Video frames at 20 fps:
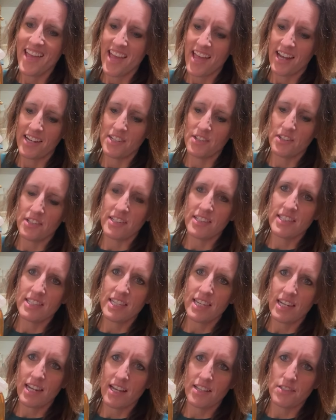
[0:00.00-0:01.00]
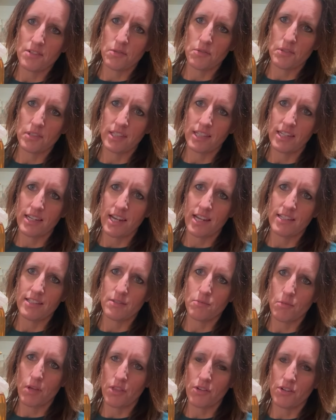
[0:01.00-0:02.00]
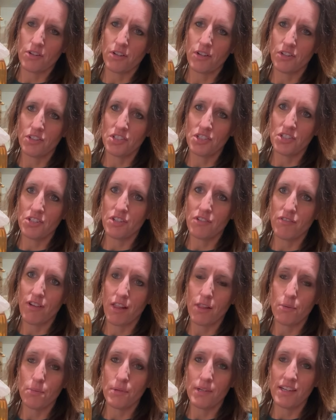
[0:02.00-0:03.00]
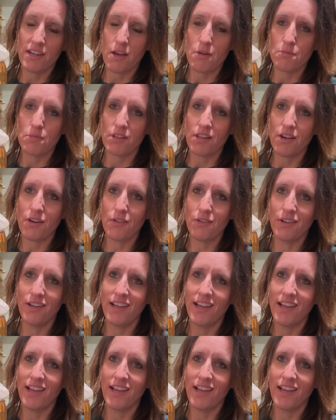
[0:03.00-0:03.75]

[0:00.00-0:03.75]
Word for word: And you can see it has a really nice mother culture developing down below.